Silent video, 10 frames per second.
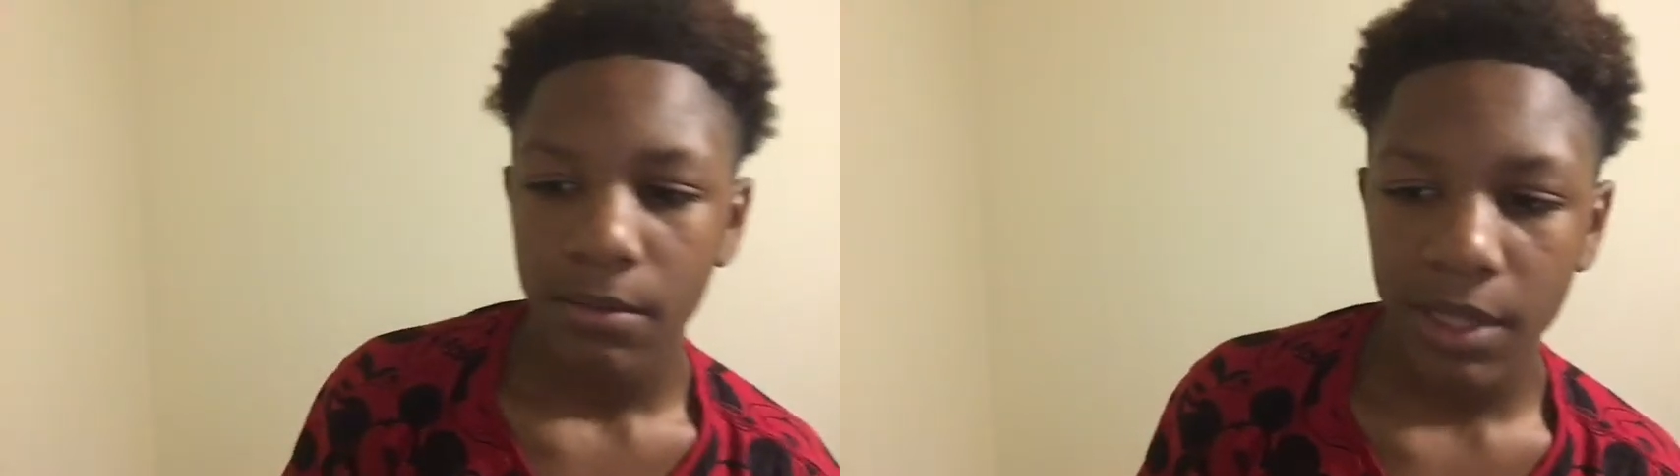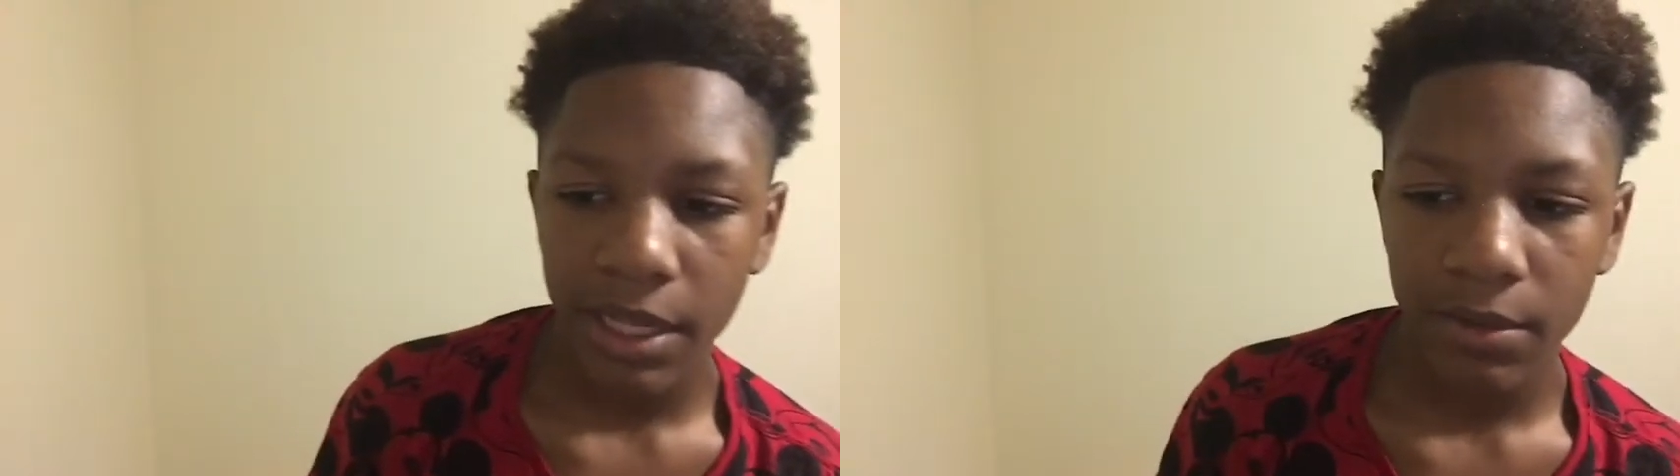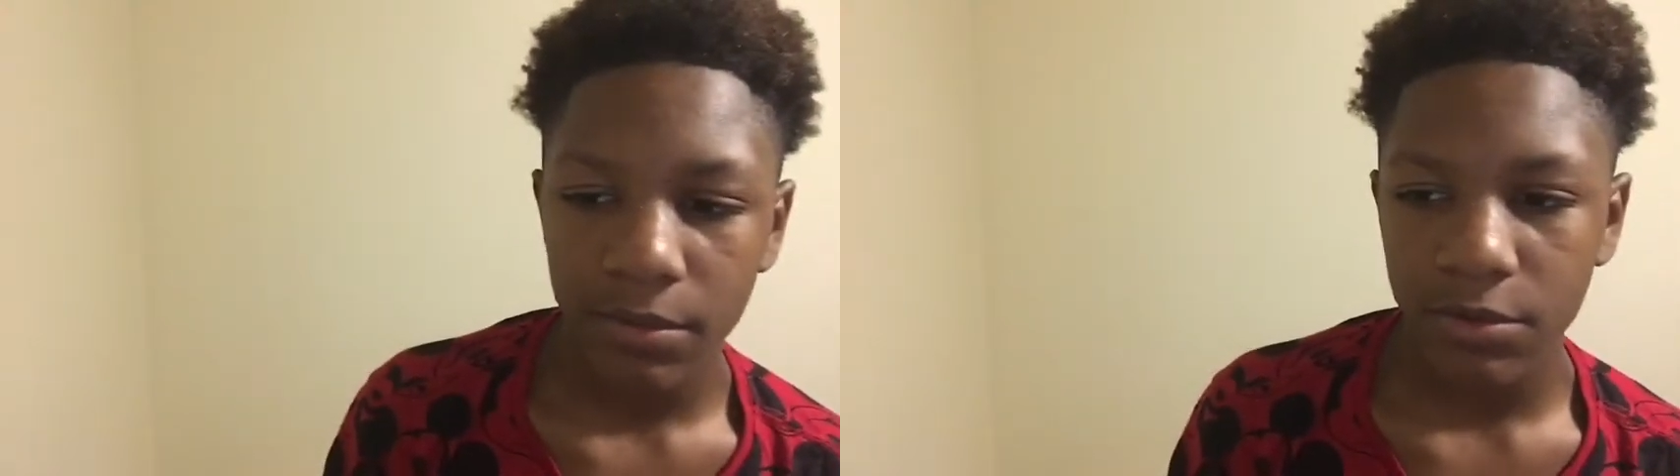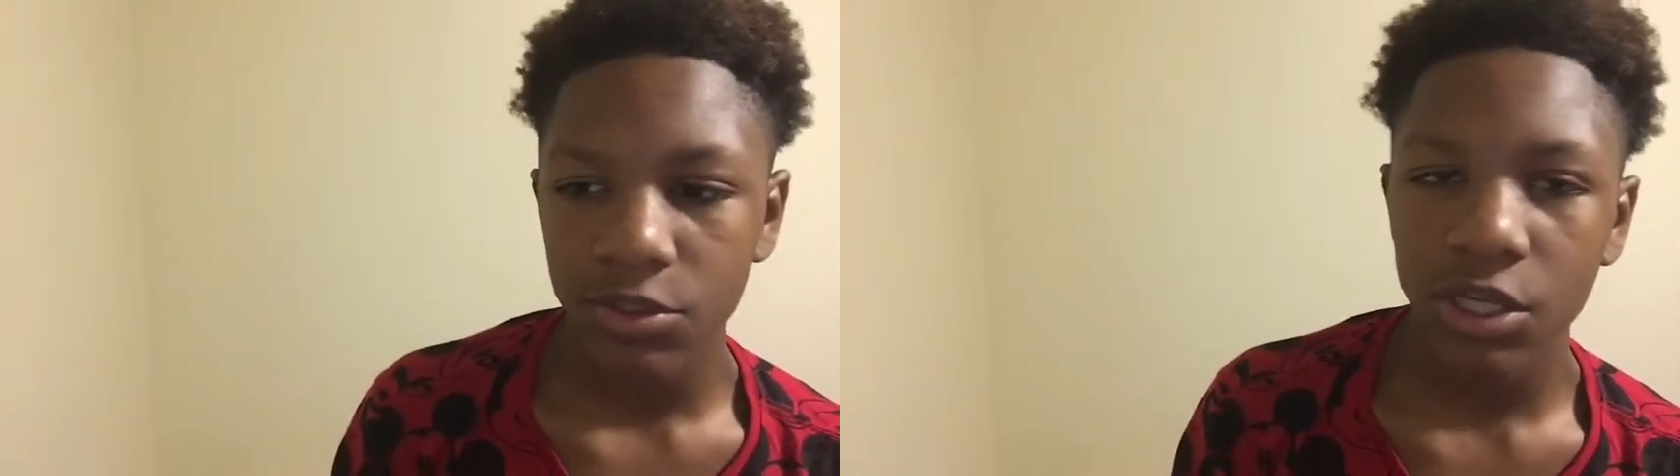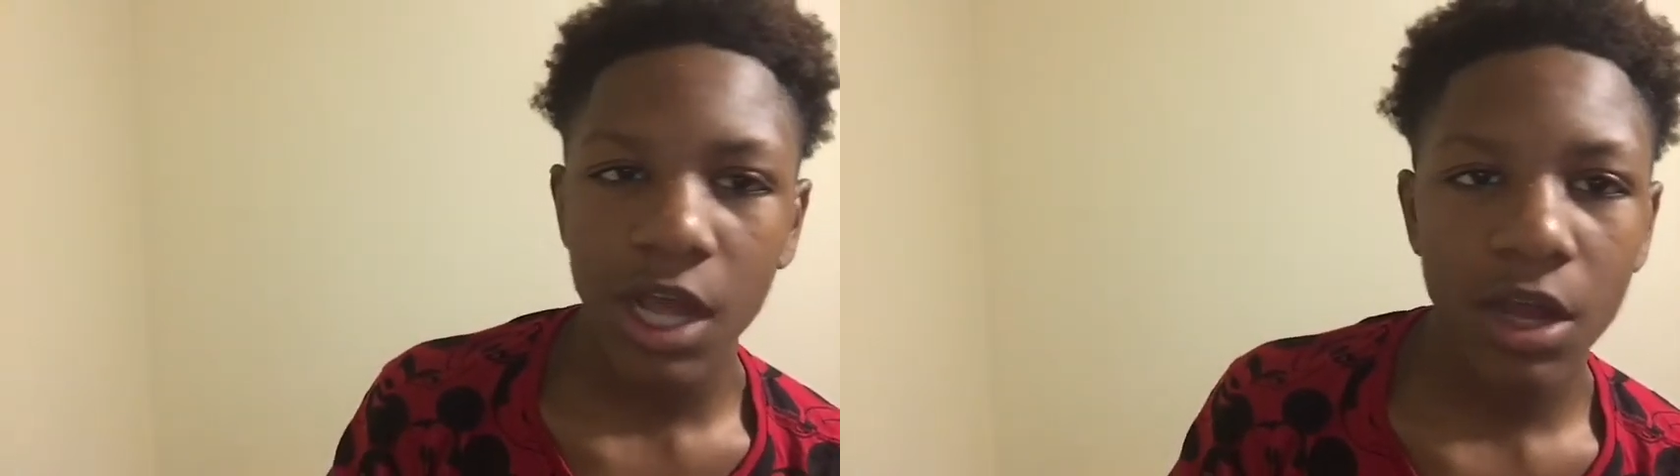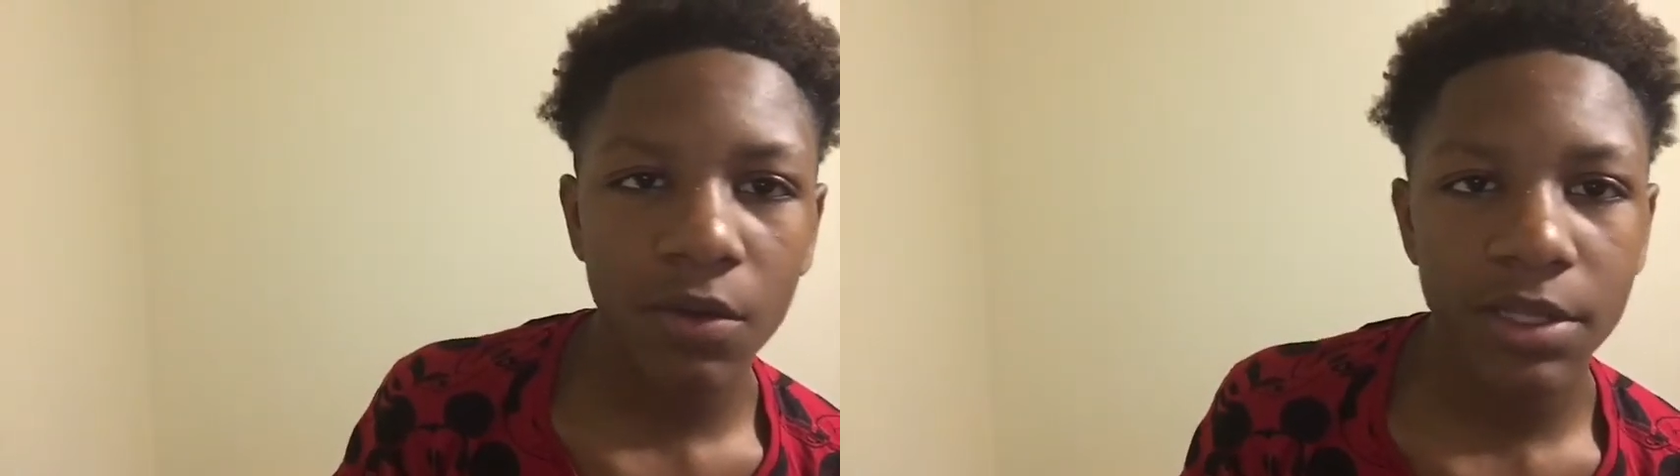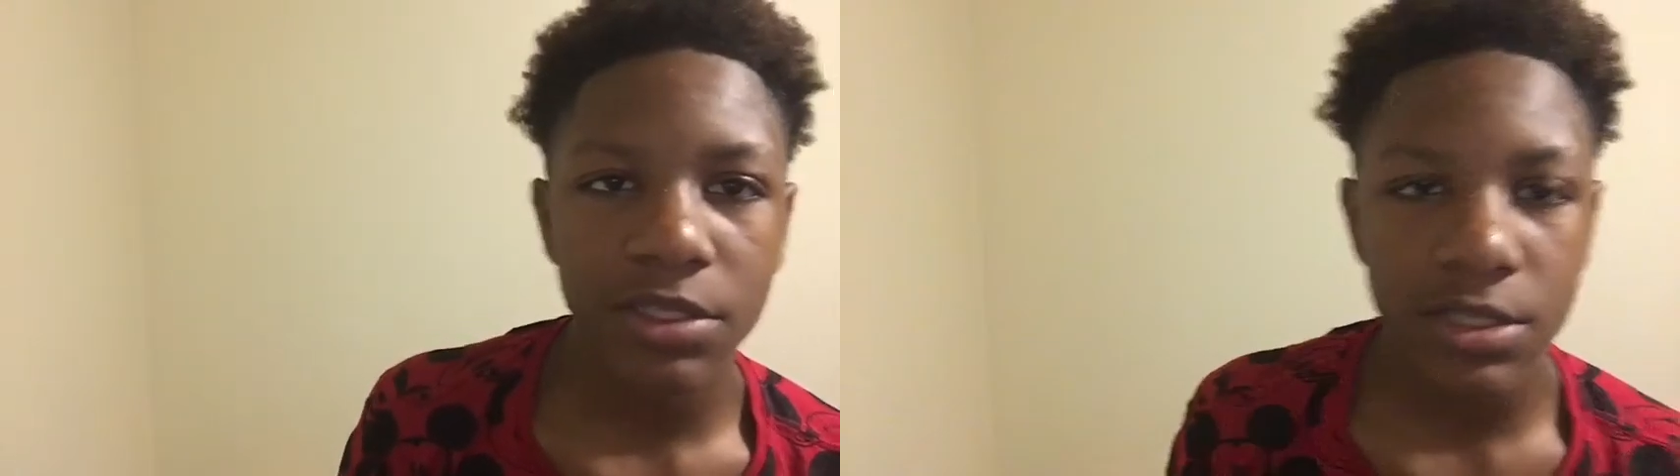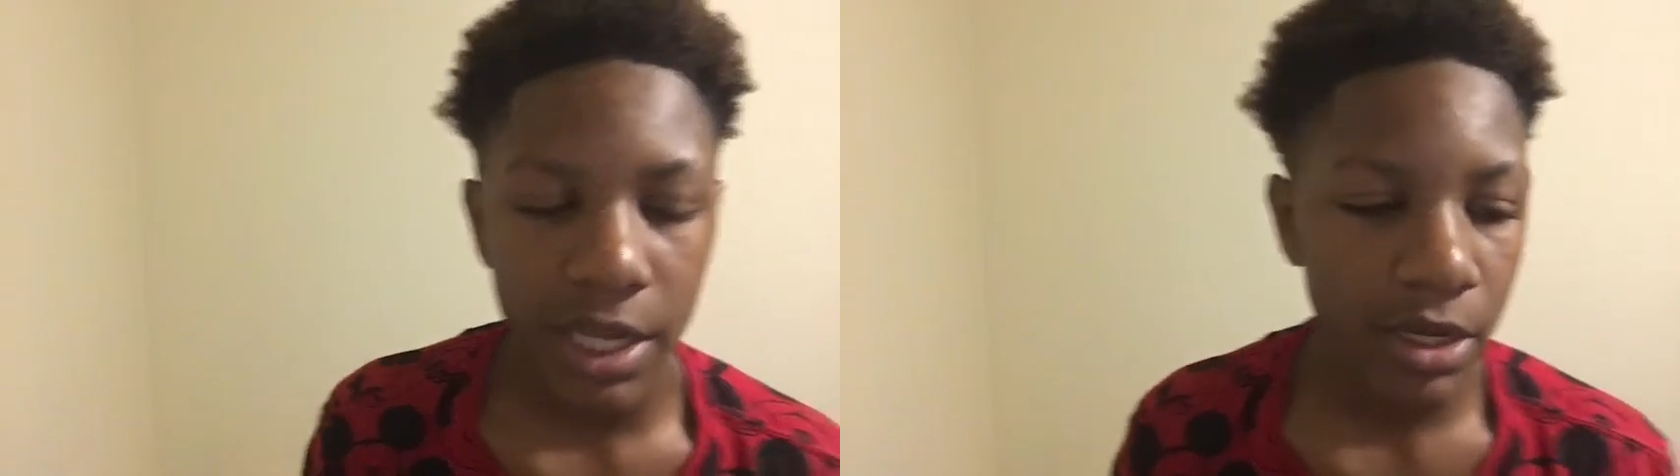Like Chicago ain't
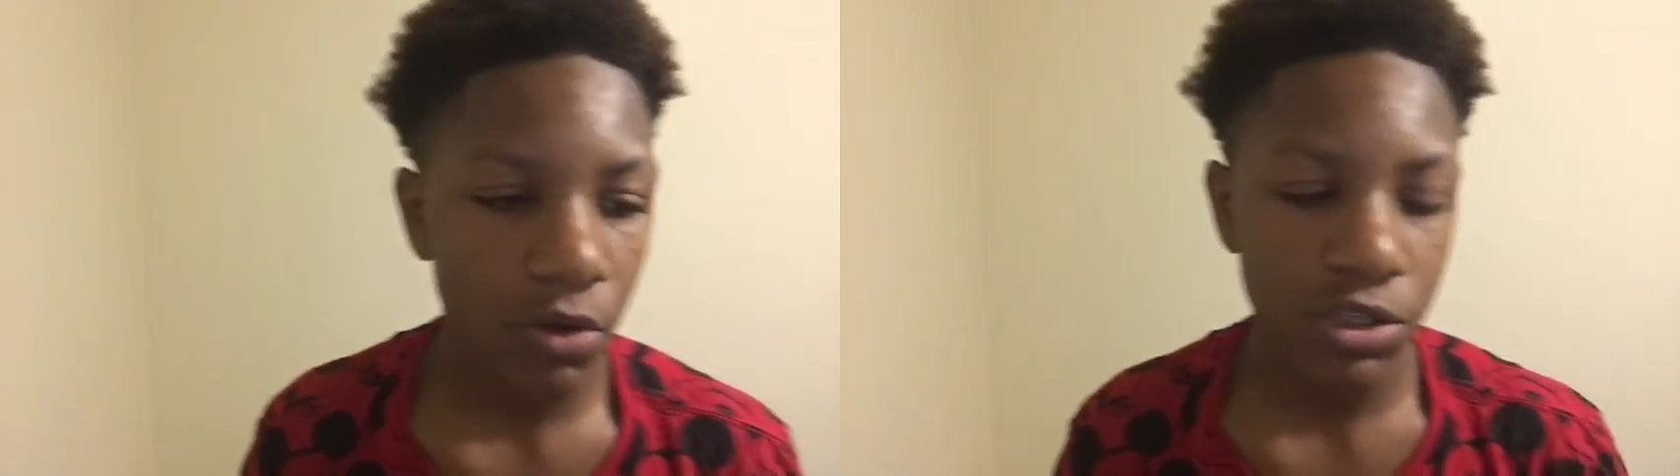just like no